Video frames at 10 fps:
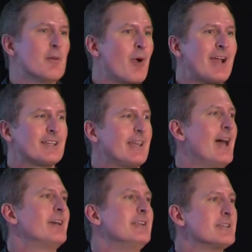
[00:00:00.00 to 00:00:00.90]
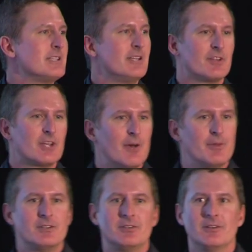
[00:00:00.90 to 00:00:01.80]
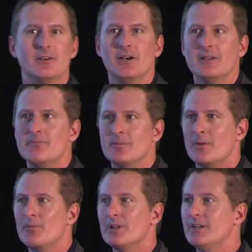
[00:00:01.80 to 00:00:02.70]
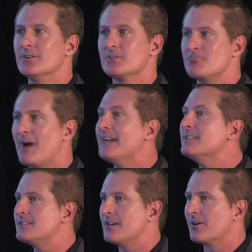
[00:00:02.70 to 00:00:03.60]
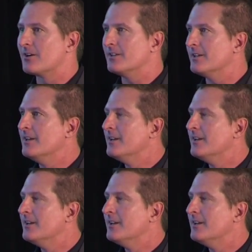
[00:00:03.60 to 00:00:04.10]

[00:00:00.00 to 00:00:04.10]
Practicality doesn't even come into a millennial's mindset hardly.